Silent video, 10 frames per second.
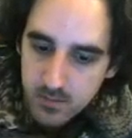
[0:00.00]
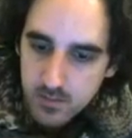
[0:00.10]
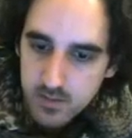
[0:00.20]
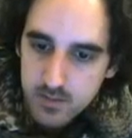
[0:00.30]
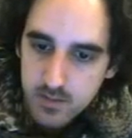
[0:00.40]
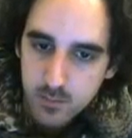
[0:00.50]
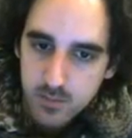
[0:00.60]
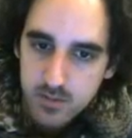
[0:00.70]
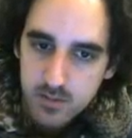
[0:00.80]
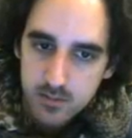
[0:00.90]
So let's see
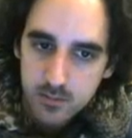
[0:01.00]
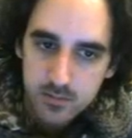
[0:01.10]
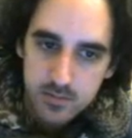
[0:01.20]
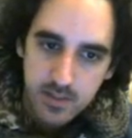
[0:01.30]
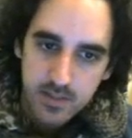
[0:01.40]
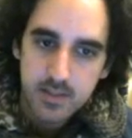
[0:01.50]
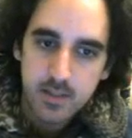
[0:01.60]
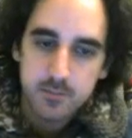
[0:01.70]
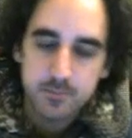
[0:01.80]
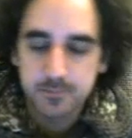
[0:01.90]
what this looks like
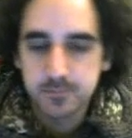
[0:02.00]
now.